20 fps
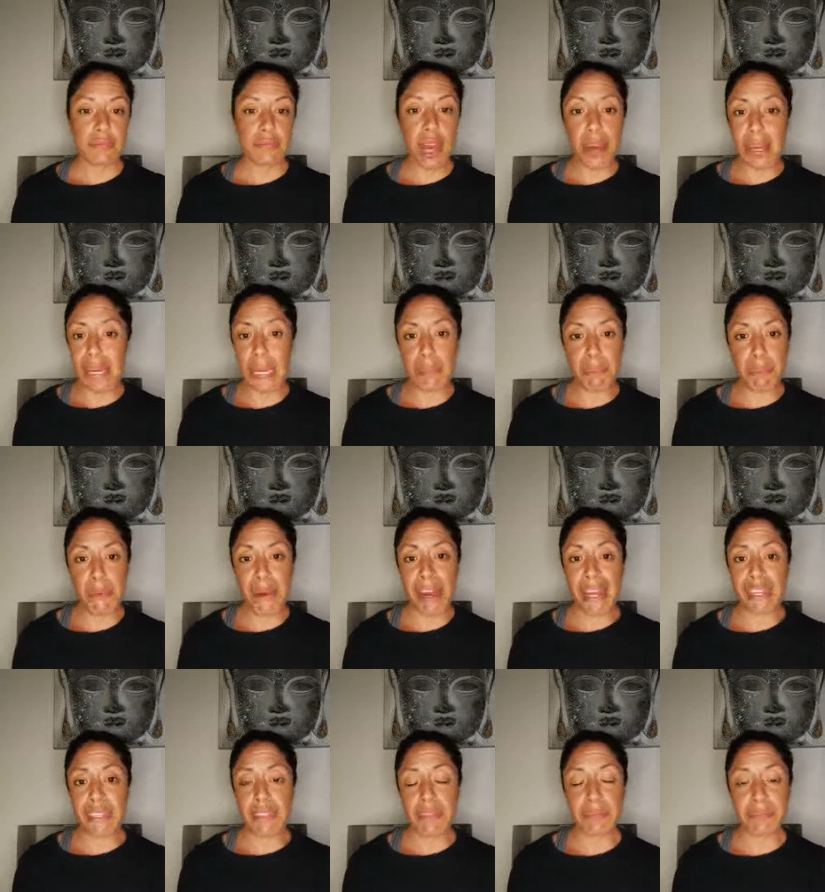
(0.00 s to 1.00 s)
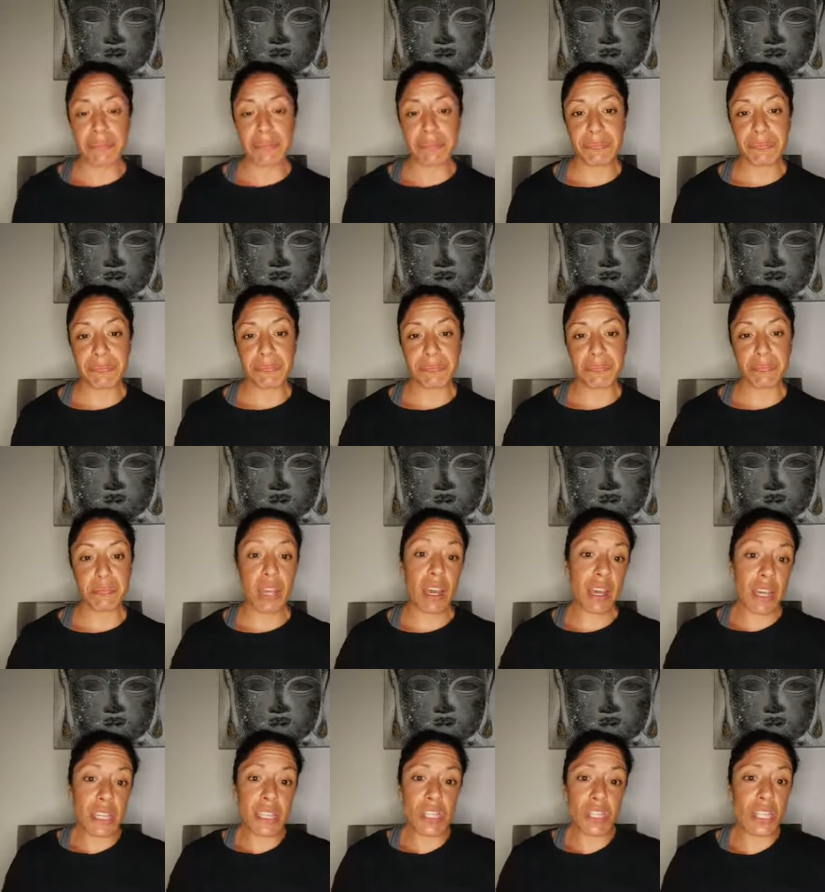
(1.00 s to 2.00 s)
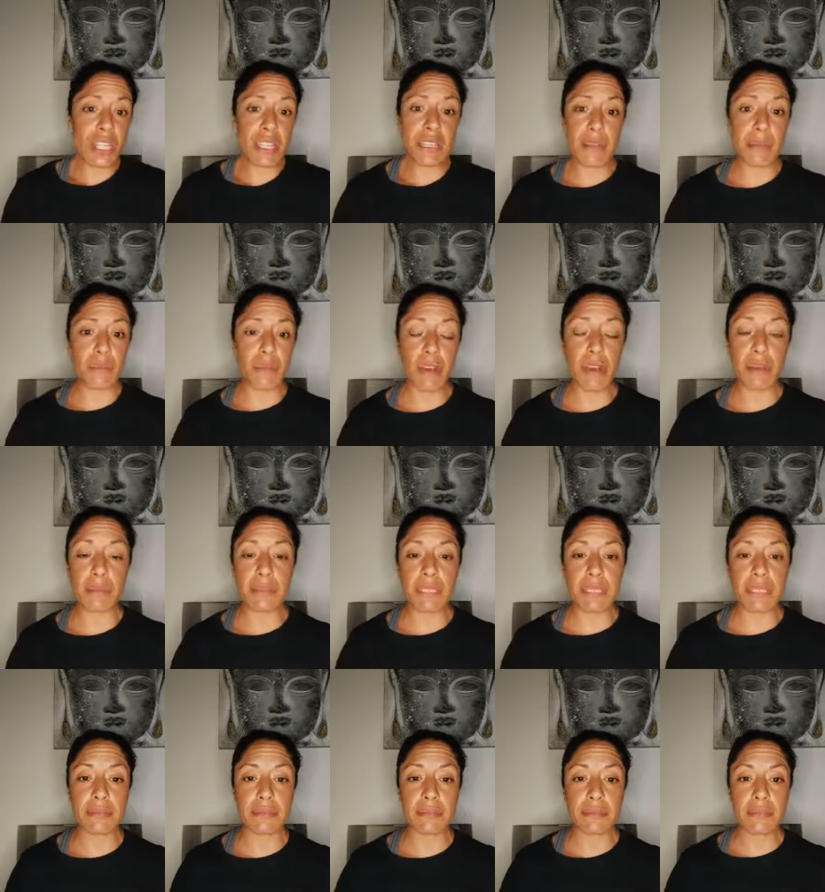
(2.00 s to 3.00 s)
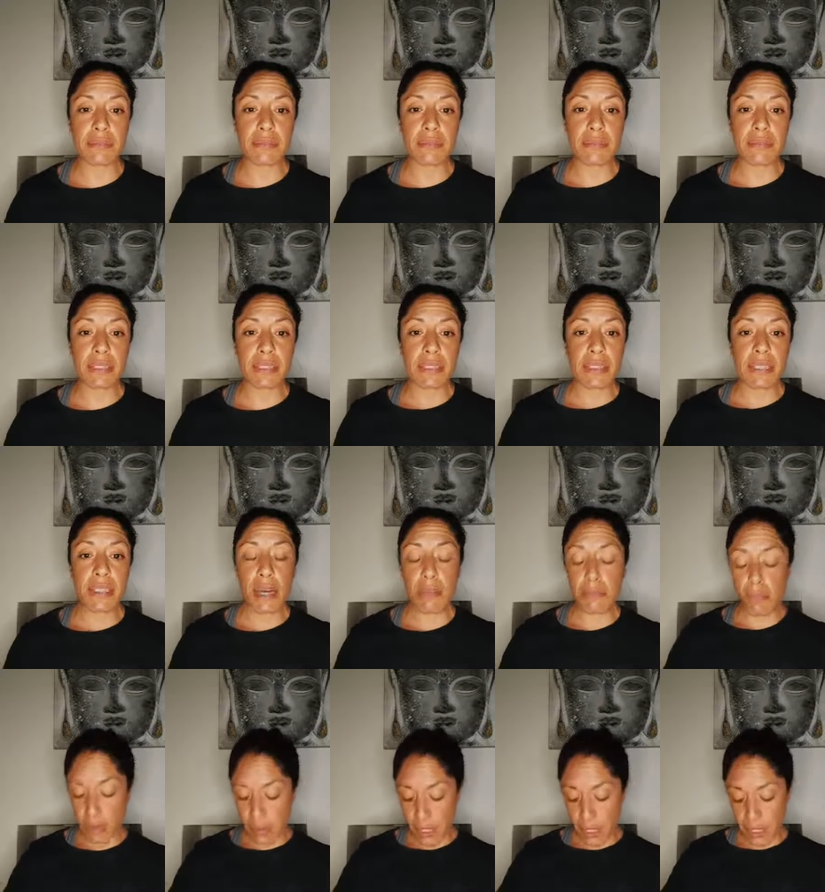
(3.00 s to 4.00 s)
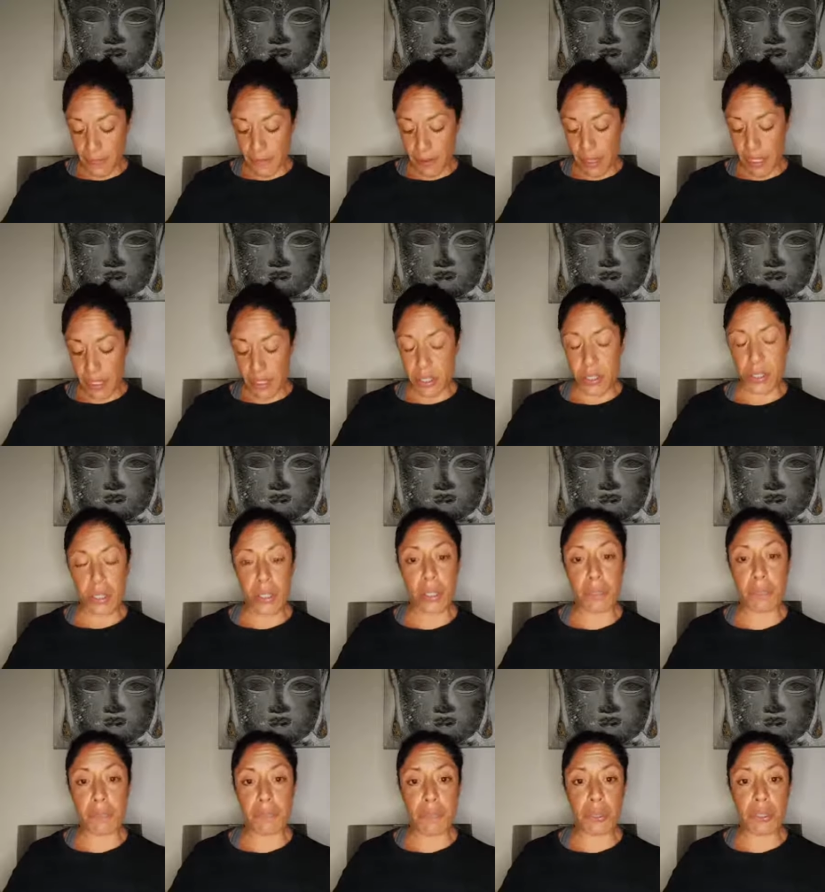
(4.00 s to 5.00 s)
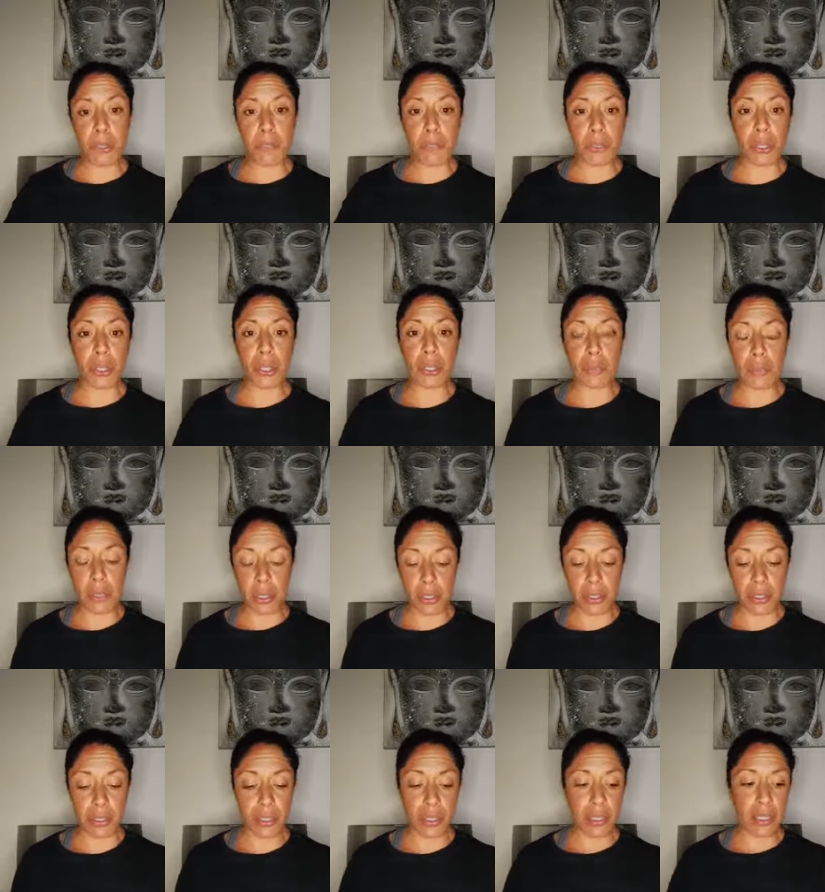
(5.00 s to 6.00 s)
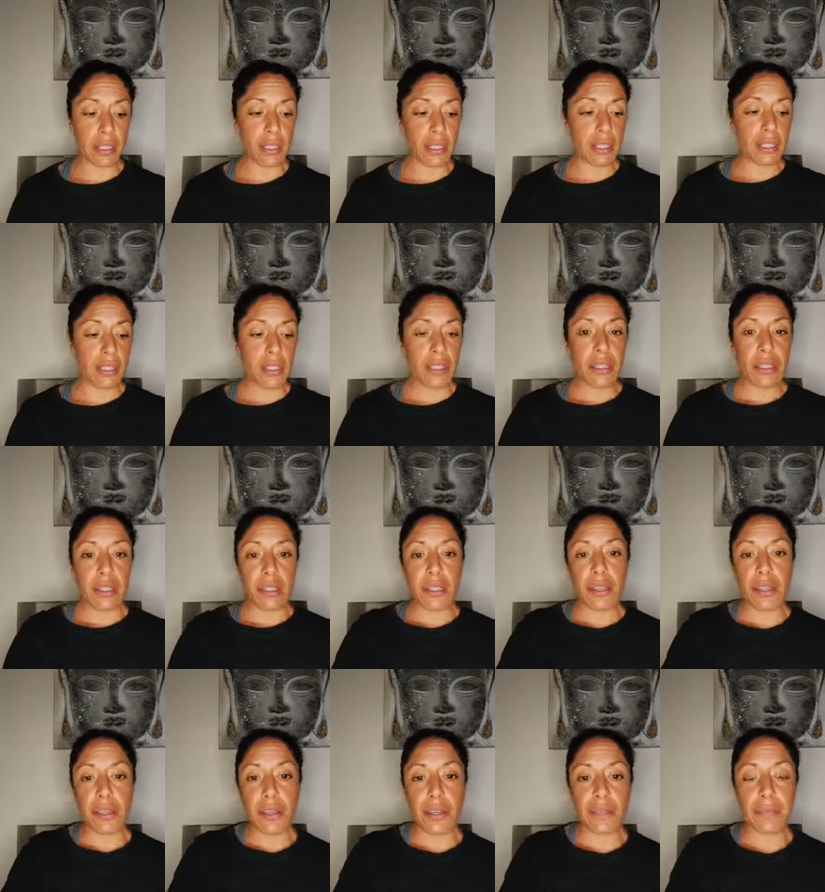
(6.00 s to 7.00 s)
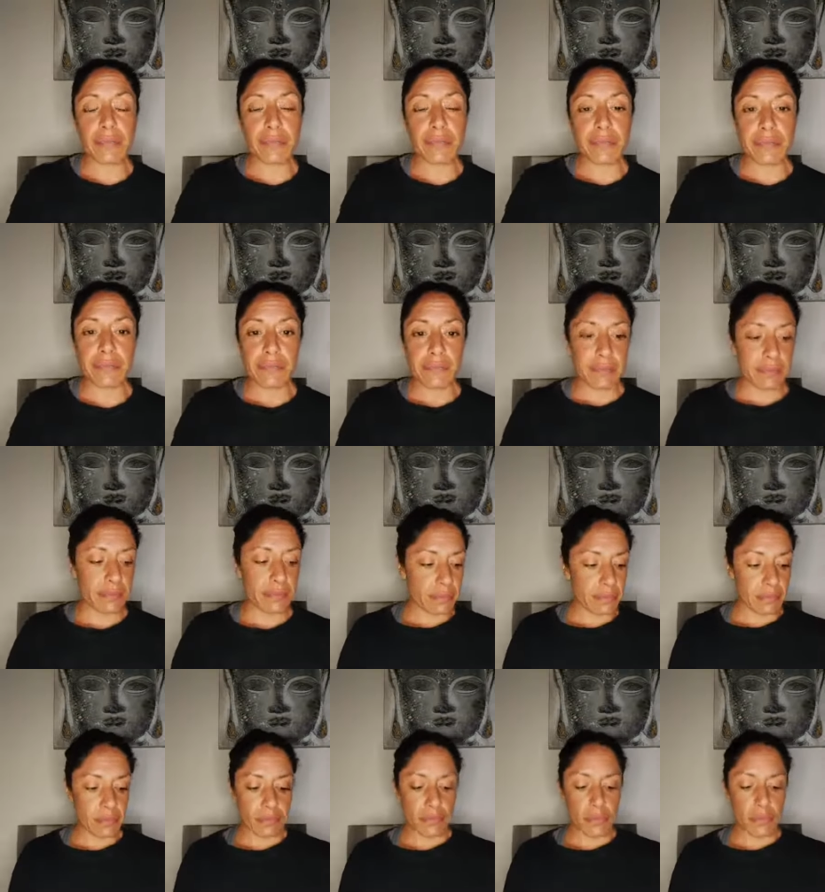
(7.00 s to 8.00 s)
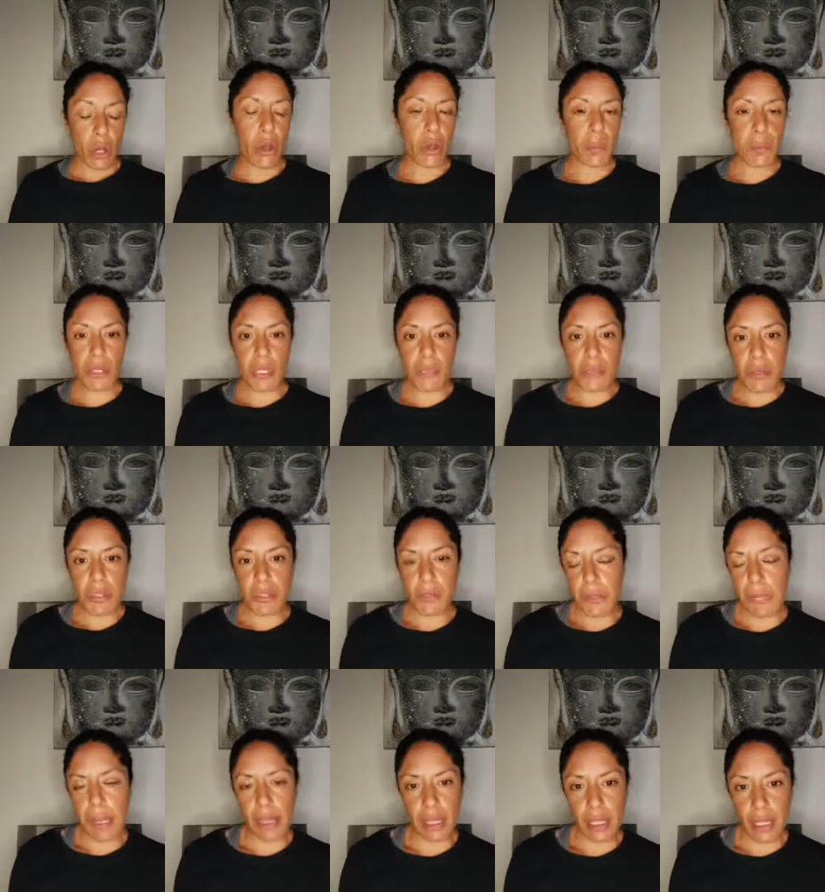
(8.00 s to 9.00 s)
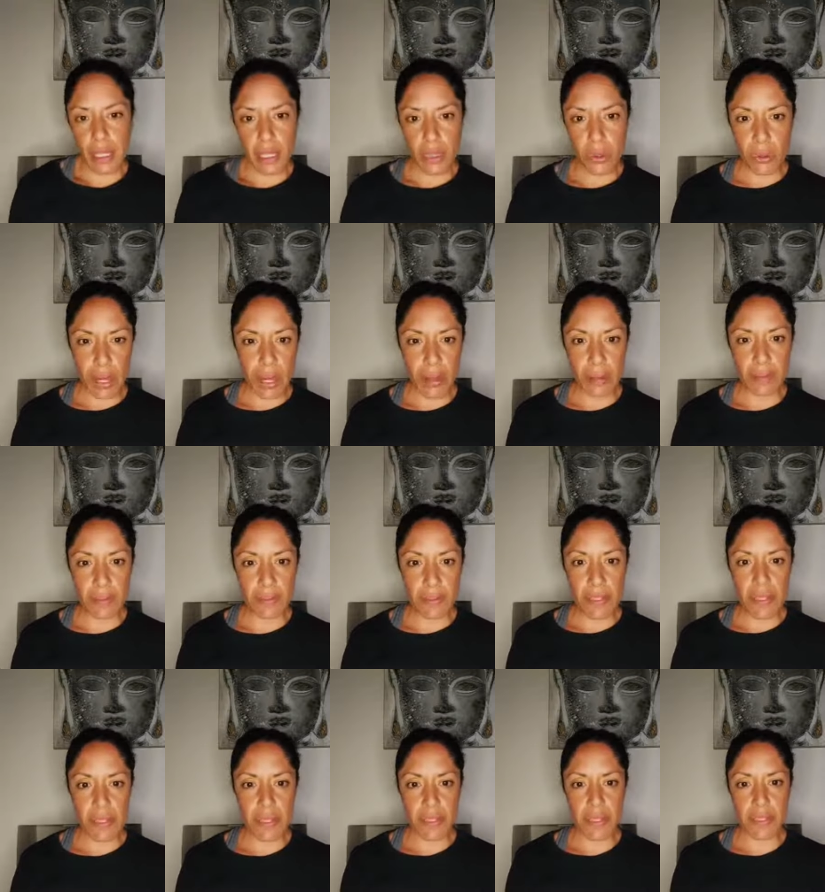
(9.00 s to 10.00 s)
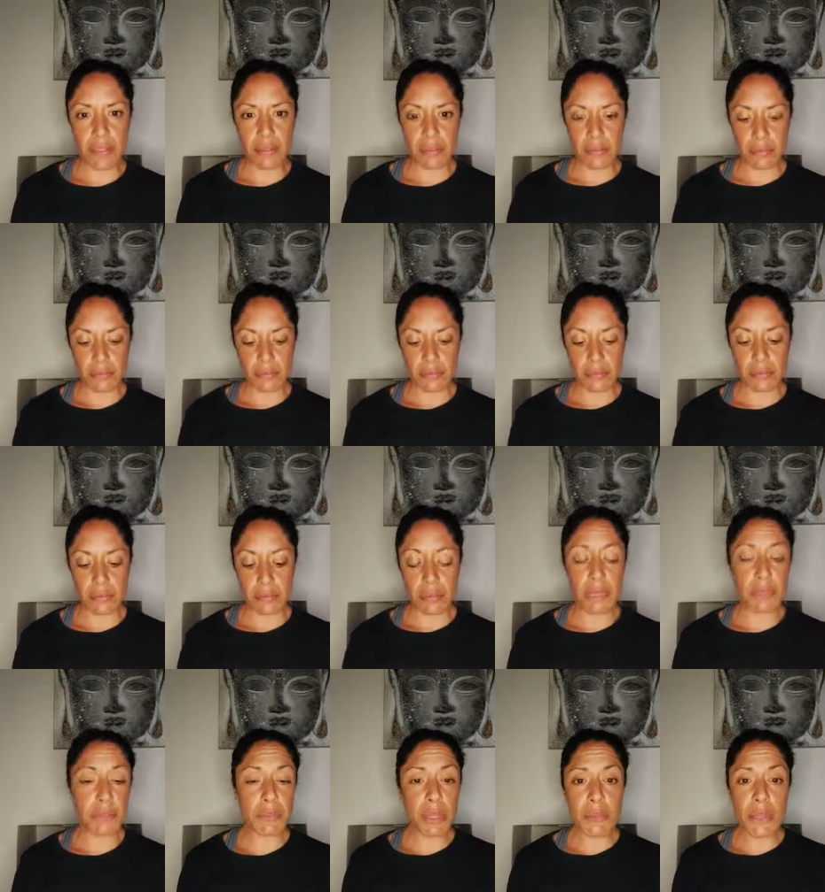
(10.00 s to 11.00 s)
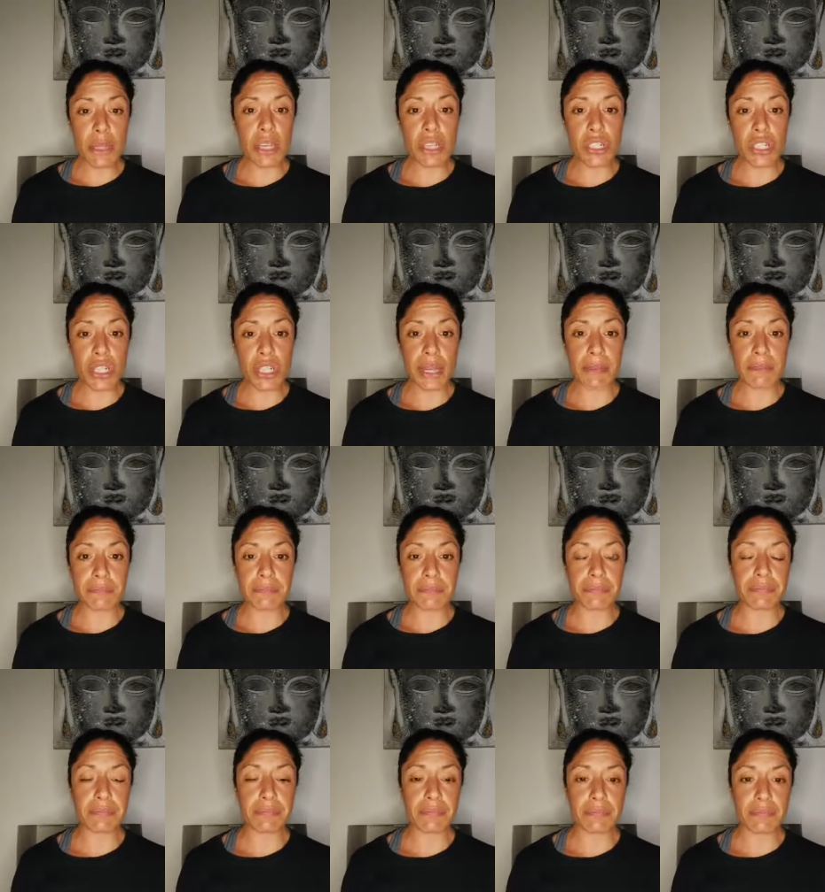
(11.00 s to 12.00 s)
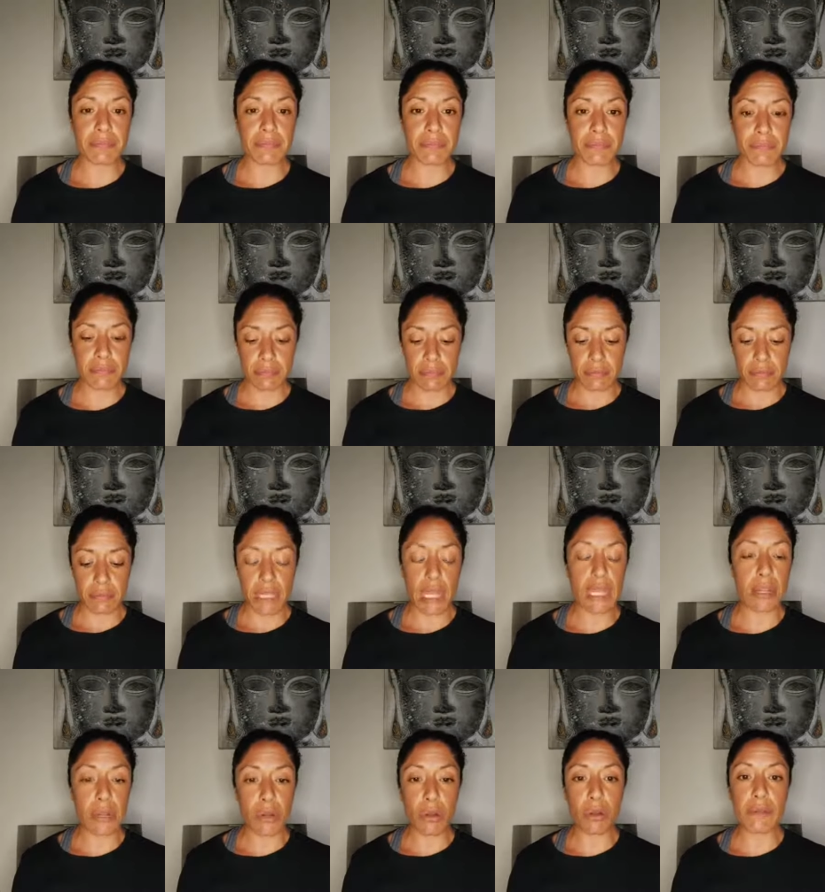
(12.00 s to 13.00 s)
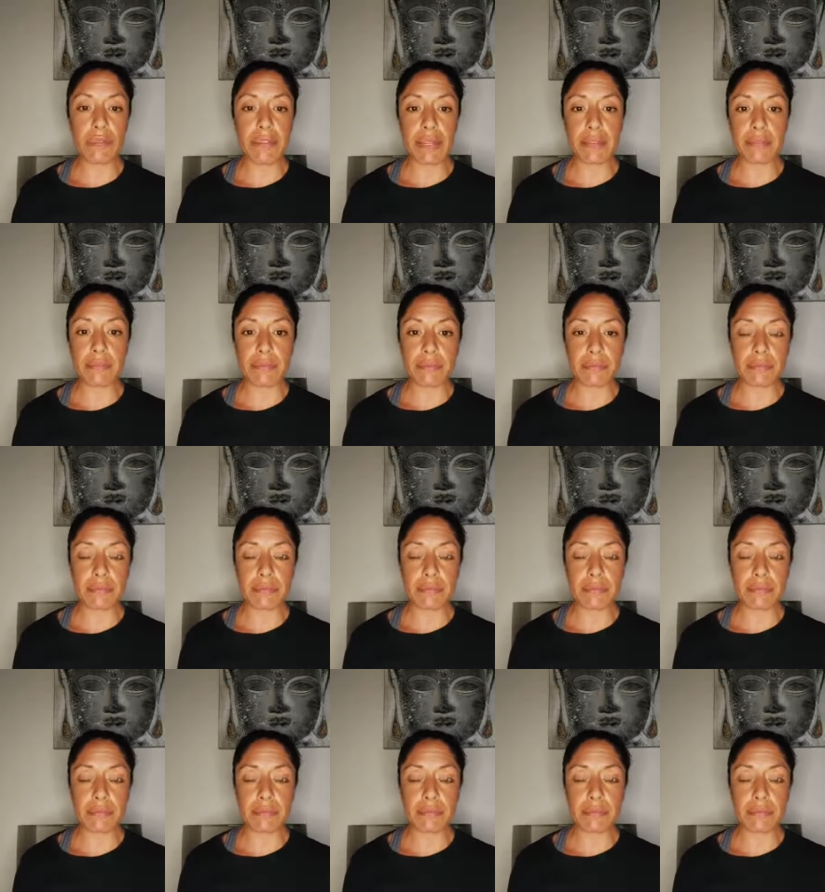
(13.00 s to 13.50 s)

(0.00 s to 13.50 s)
I eat bread. I eat shit sometimes. I'm not this fucking super, superhuman, you know. Oh, but you're supposed to be into your health and fitness. Sometimes I eat shit. And a lot of it.